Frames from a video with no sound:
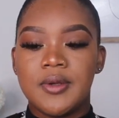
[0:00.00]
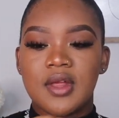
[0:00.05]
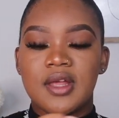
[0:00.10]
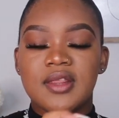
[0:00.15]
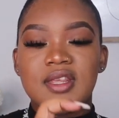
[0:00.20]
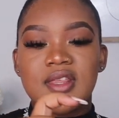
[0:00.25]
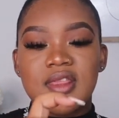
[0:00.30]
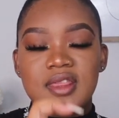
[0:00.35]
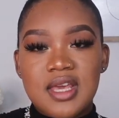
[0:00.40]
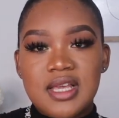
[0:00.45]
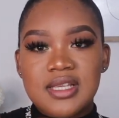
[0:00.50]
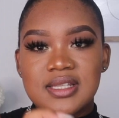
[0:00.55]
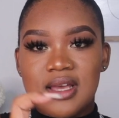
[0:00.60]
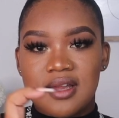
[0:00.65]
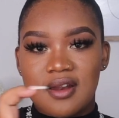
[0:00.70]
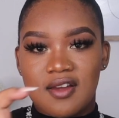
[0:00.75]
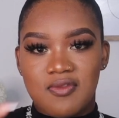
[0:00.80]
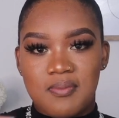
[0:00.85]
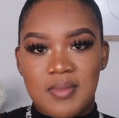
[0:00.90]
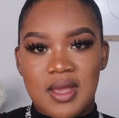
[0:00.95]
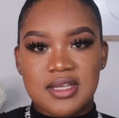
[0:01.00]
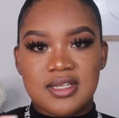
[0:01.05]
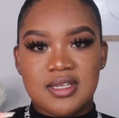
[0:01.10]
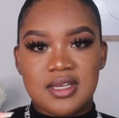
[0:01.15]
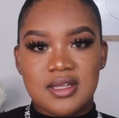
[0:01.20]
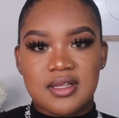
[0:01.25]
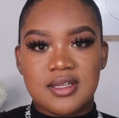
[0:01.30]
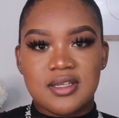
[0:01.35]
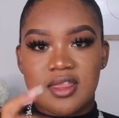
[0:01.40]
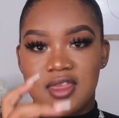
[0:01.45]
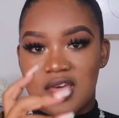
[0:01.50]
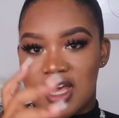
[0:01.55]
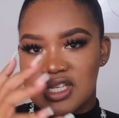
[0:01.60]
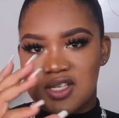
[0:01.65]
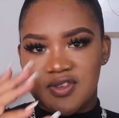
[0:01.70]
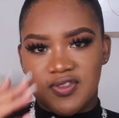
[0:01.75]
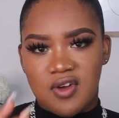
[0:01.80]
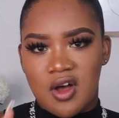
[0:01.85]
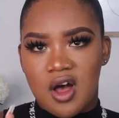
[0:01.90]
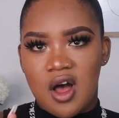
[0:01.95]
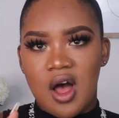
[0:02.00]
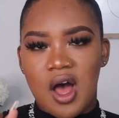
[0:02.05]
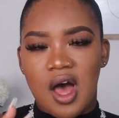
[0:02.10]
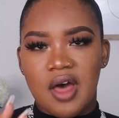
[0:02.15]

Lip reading: the things that I've mentioned thus far